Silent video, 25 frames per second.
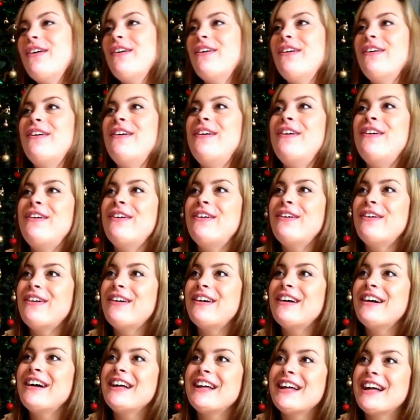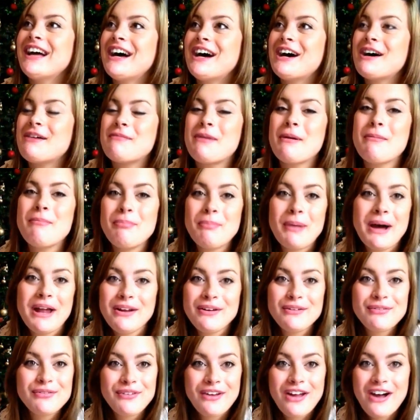or a
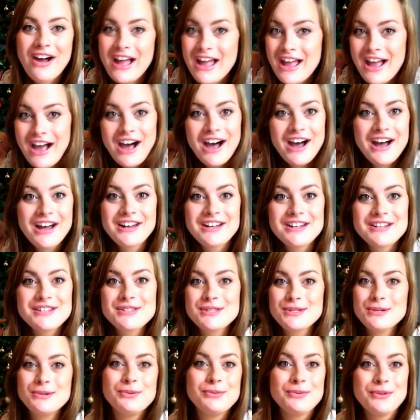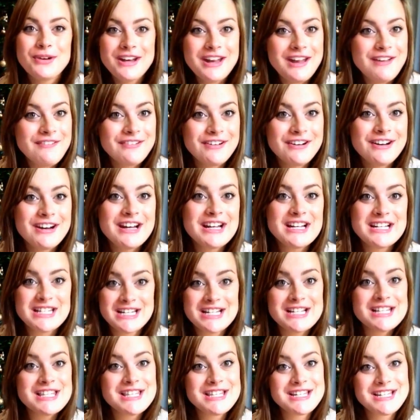butterfly harness or whatever it is.
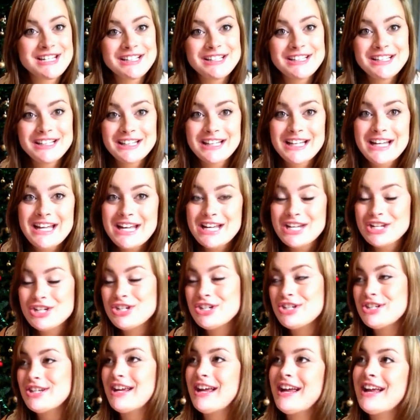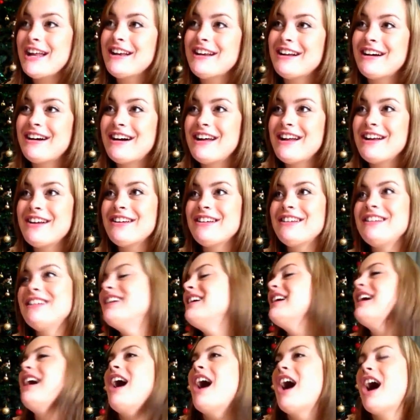It's still a leash, and I
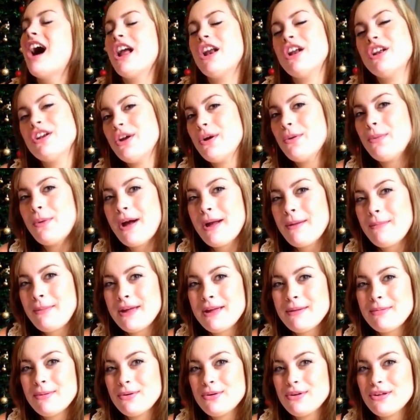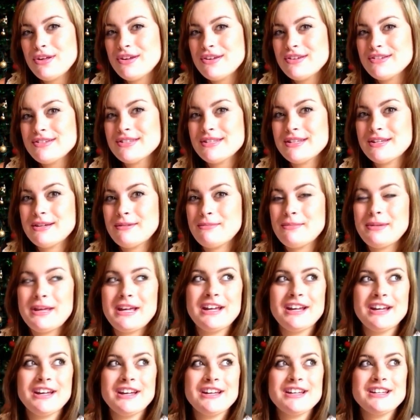don't know why people use them,
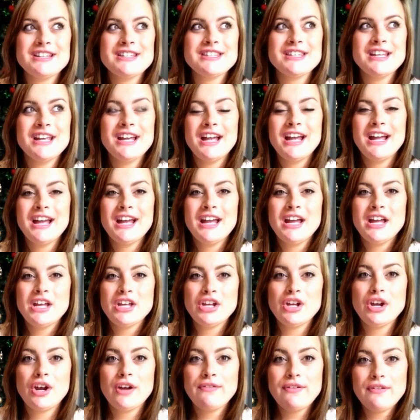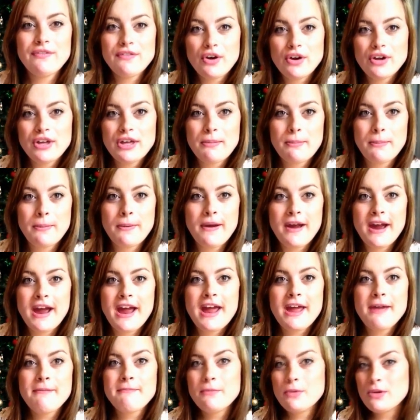because you know, if you've got your
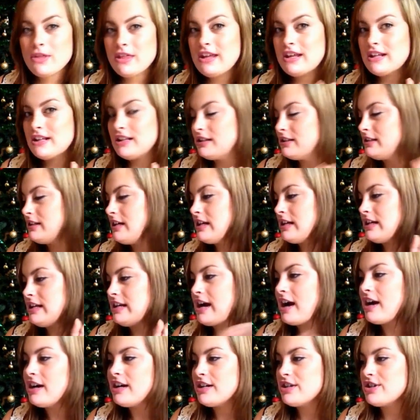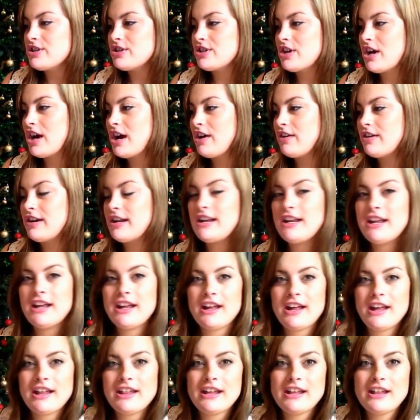pram with your youngest child in it,
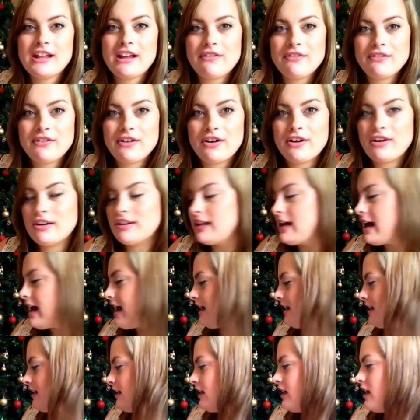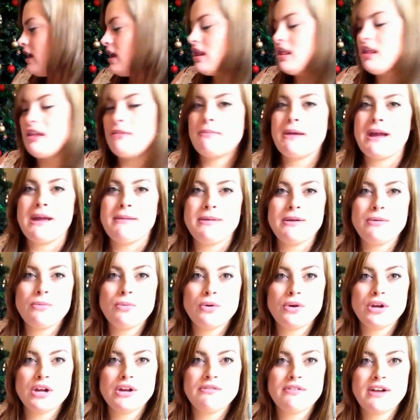and then I've got like the baby
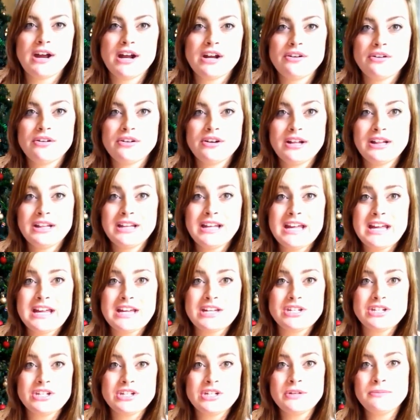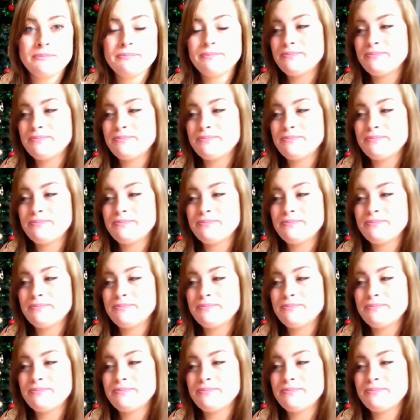walking around on a leash,